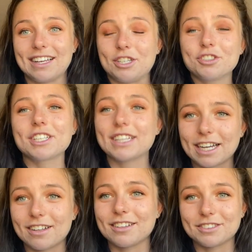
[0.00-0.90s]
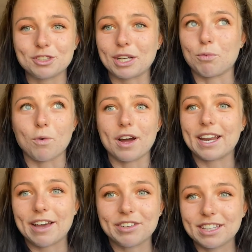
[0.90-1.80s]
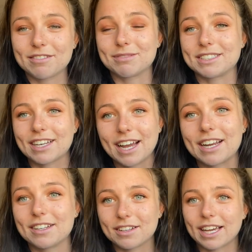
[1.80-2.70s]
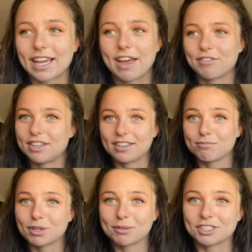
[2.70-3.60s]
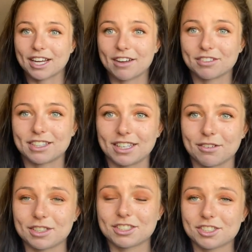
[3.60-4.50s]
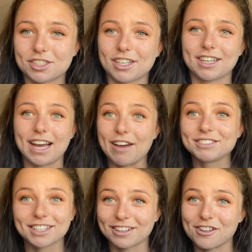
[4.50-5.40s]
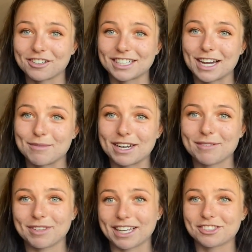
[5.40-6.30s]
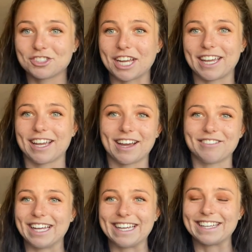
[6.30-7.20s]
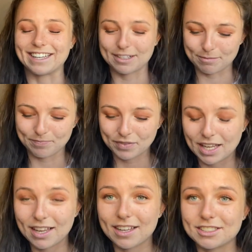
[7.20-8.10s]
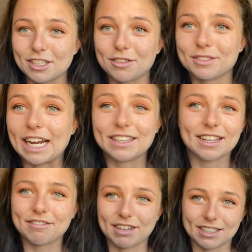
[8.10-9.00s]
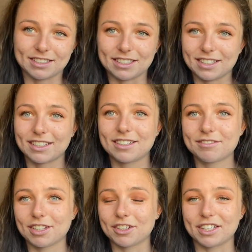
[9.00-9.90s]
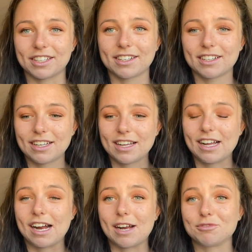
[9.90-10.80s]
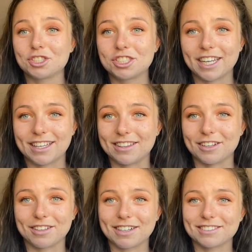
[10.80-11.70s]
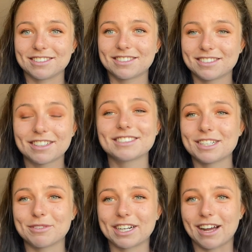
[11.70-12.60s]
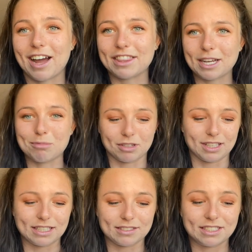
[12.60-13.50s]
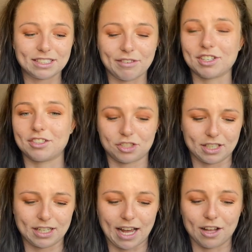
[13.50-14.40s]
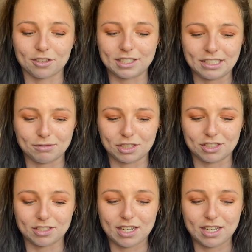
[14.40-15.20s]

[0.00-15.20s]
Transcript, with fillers: usually like I'll do like one heavy lift, but today I did like heavy, pretty much everything, which I haven't done in a long time, and I'm like shaking, I haven't ate yet. So I did that fasted, felt good. I'm shaking though, that was, that was a good workout. I think I burned like seven hundred calories, which